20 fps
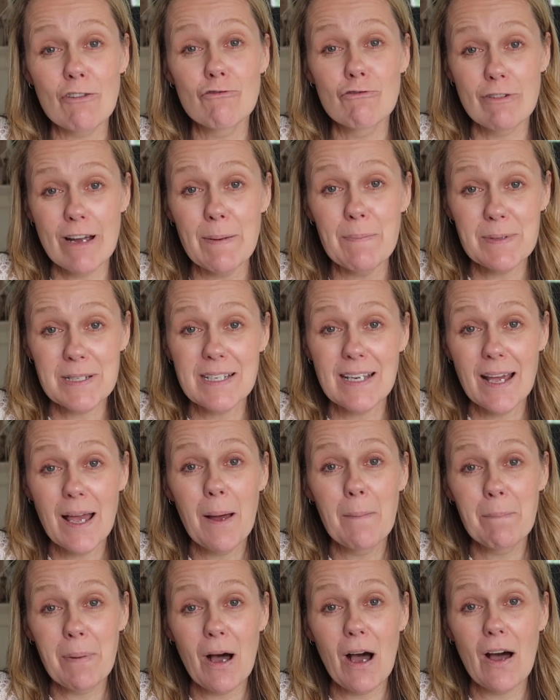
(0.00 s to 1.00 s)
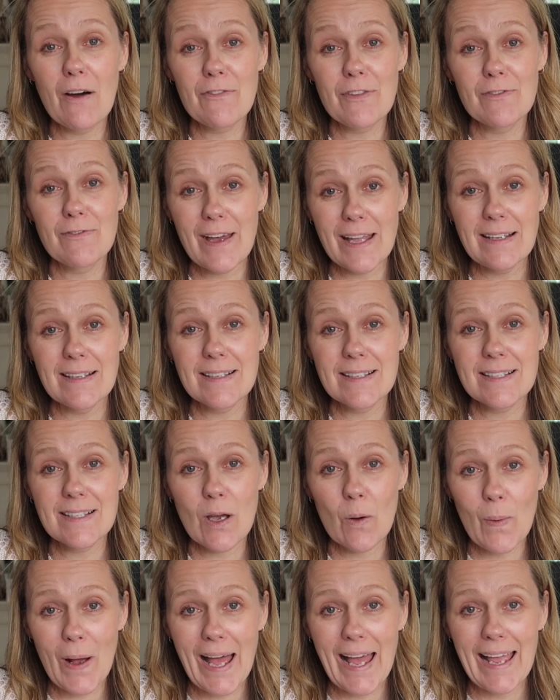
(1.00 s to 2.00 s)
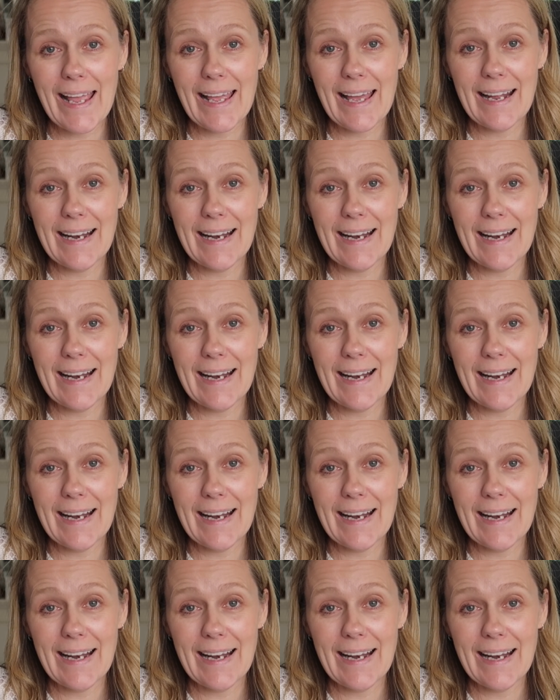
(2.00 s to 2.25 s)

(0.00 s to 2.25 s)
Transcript: ripped part of the fence away,